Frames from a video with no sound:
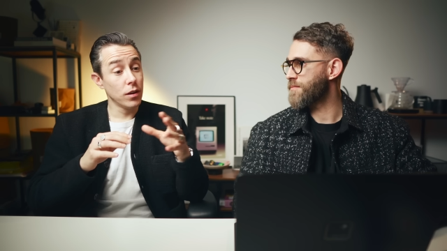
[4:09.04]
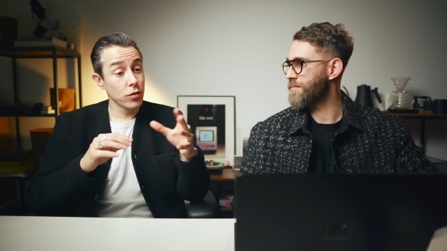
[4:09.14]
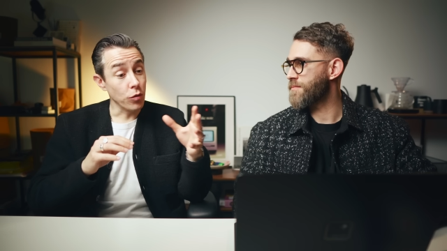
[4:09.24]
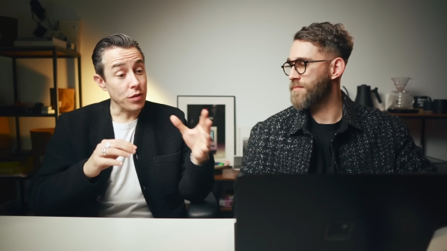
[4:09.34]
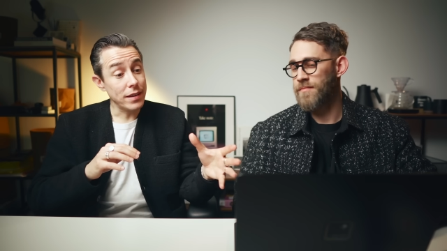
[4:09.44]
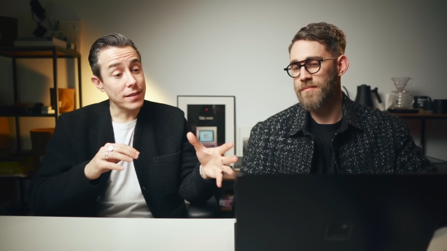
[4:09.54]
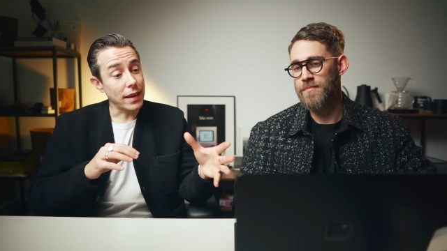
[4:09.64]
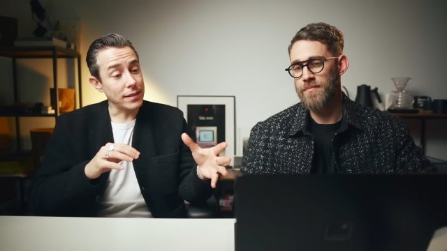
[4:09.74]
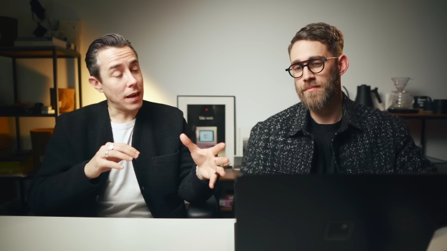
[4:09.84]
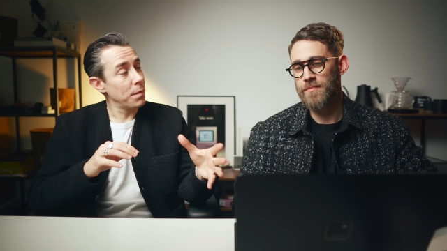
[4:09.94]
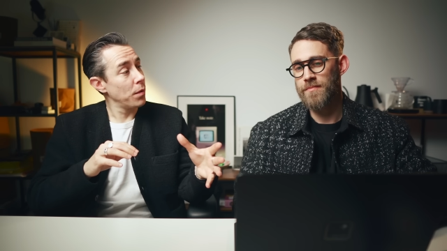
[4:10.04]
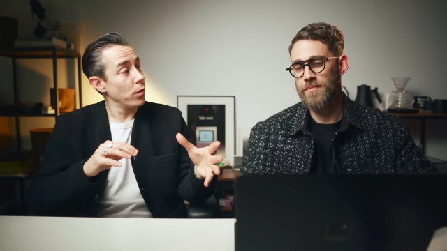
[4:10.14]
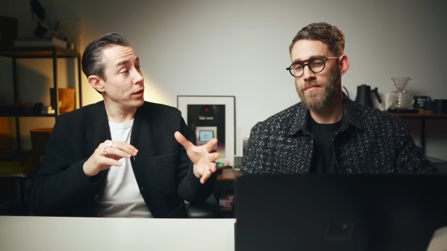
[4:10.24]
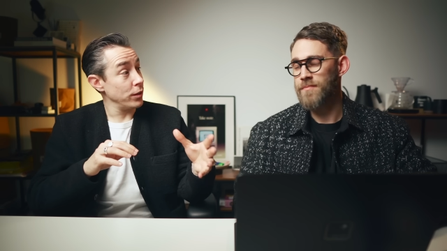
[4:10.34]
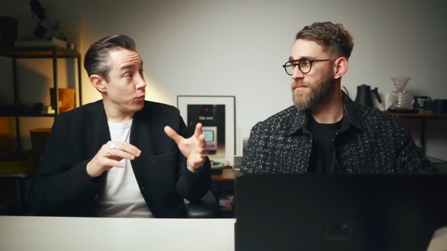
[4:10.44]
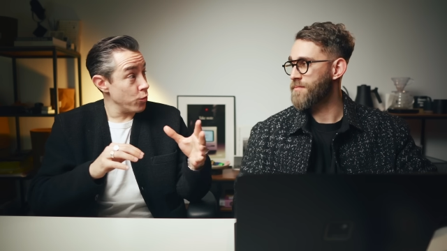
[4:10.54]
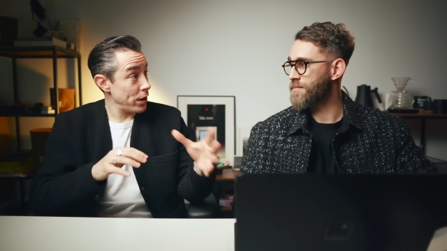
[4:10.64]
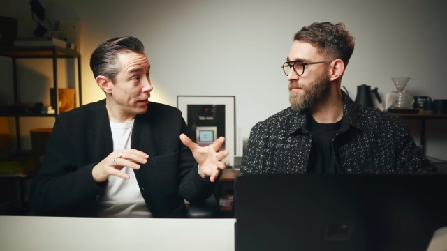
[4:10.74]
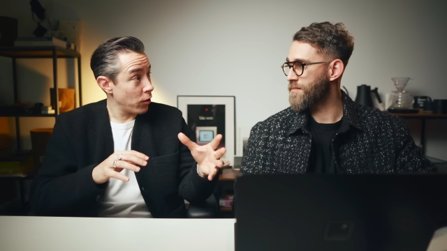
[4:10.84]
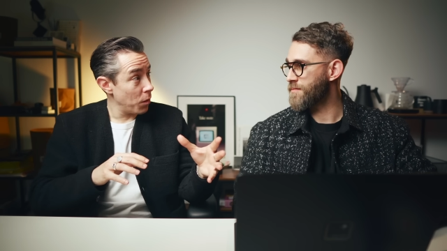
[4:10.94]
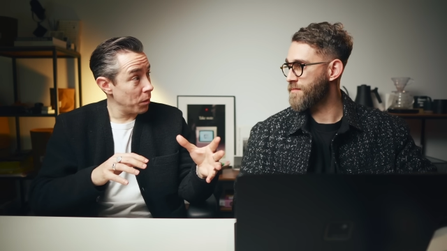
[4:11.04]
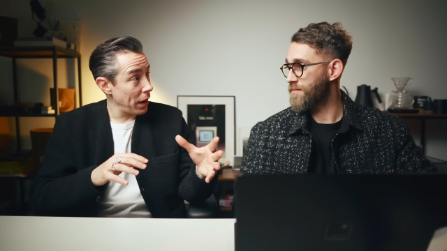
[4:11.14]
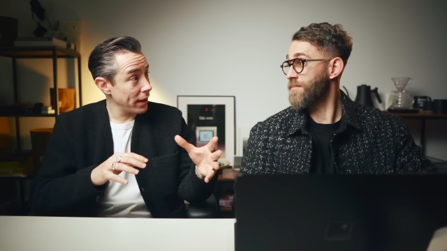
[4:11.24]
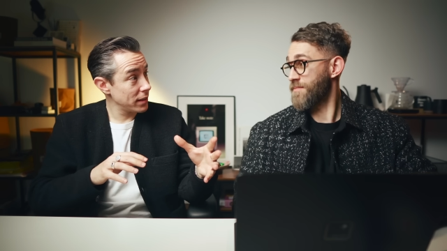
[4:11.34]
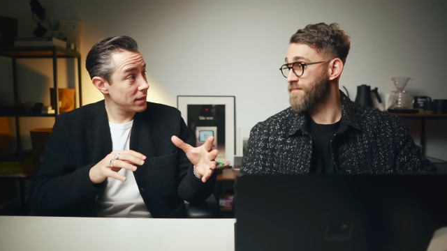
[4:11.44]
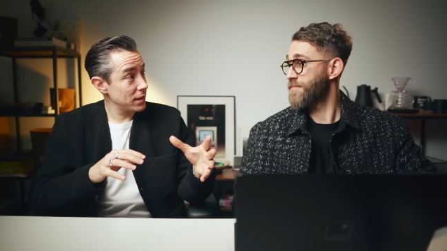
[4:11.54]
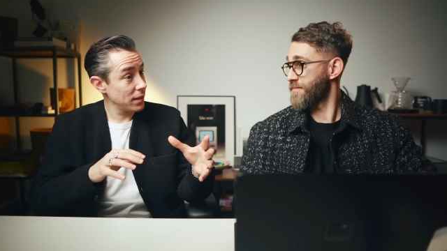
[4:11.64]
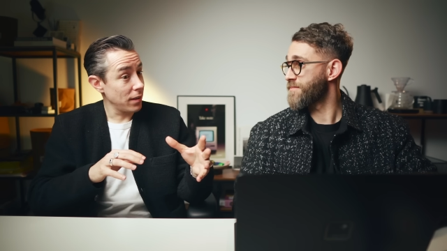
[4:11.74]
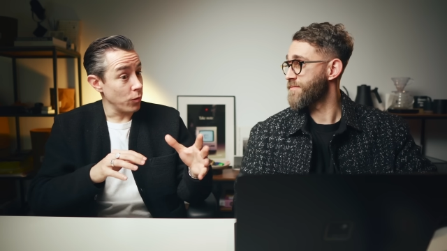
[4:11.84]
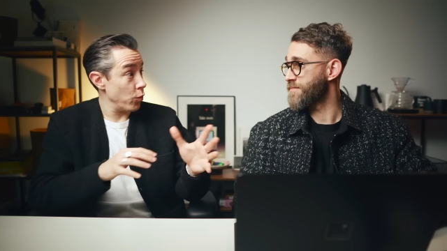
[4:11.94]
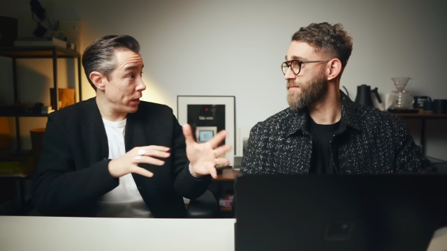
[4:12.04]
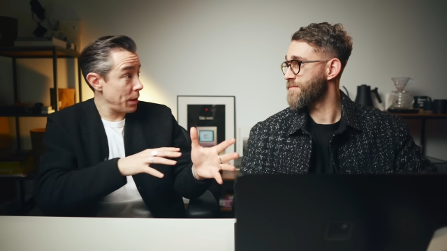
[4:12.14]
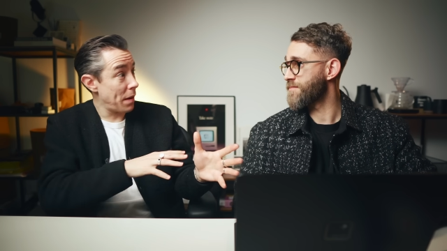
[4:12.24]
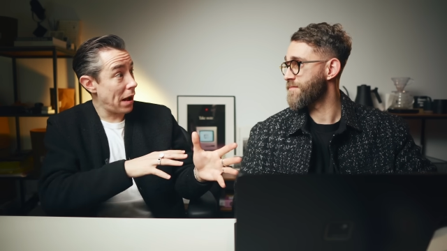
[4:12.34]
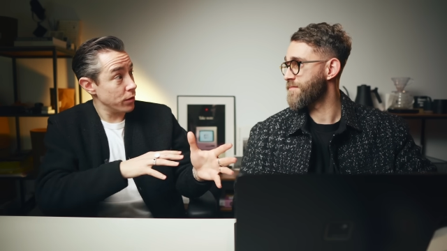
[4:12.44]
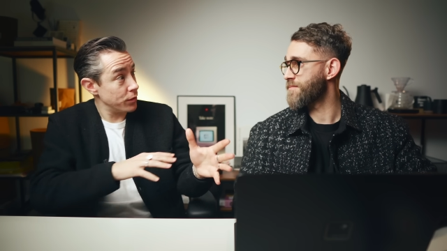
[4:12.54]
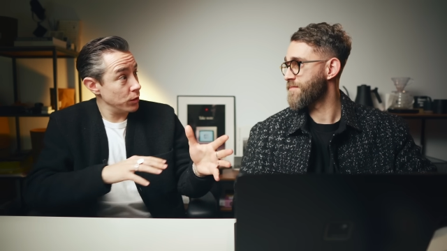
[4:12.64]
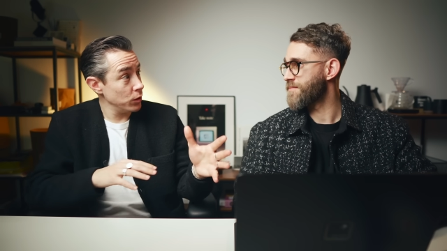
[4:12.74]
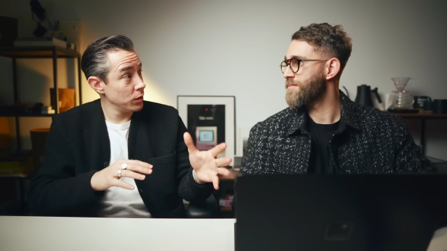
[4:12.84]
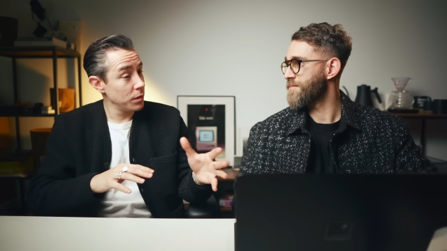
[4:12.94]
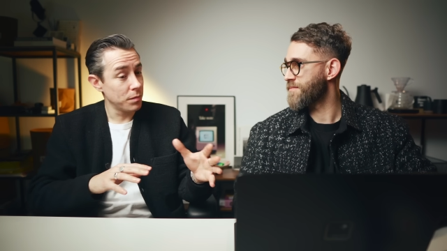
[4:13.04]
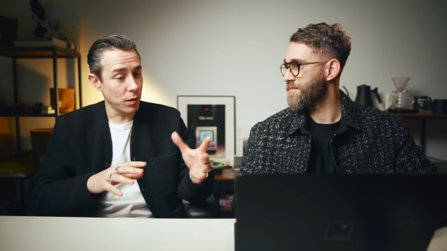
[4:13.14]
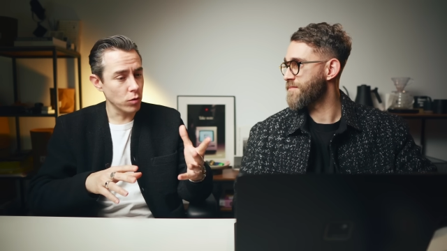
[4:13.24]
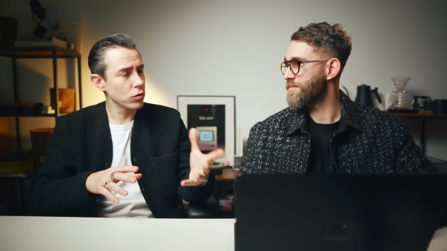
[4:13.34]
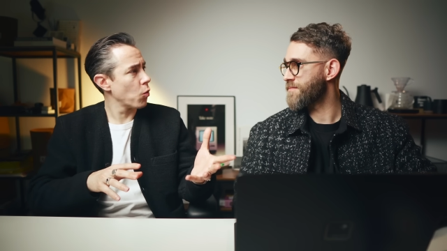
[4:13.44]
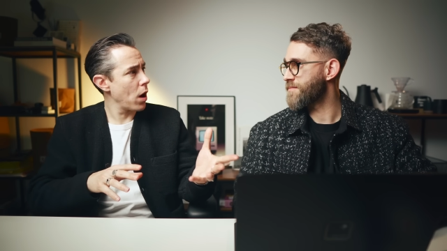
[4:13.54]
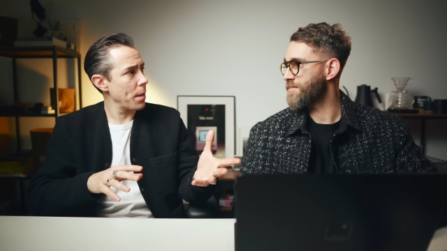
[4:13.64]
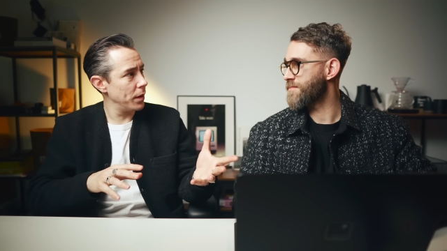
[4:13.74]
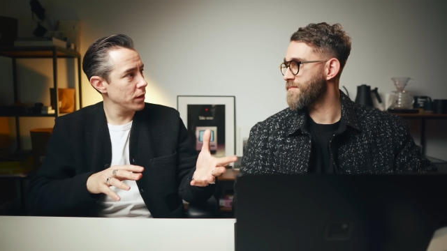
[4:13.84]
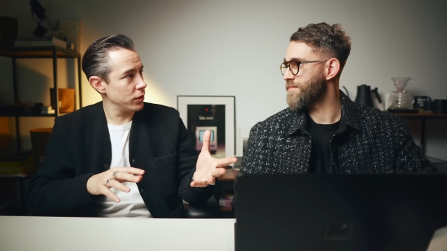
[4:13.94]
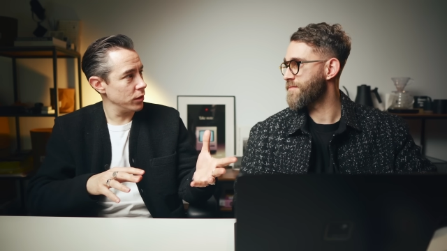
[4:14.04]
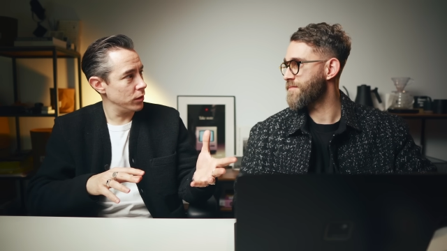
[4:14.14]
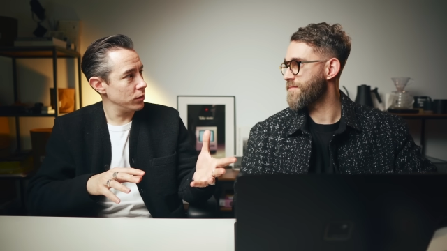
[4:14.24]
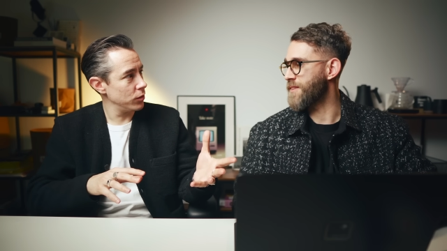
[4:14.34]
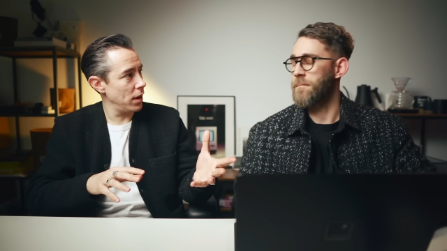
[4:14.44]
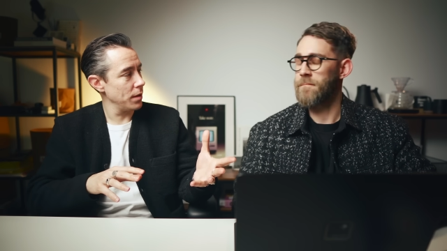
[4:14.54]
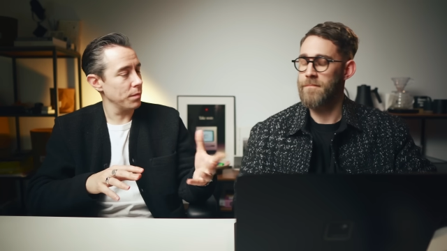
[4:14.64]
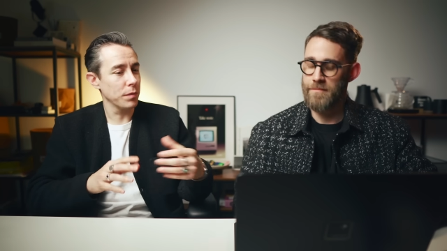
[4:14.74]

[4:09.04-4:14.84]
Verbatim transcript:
Speaker 1: So this example is really complex, really powerful, but also quite personal, yeah. right?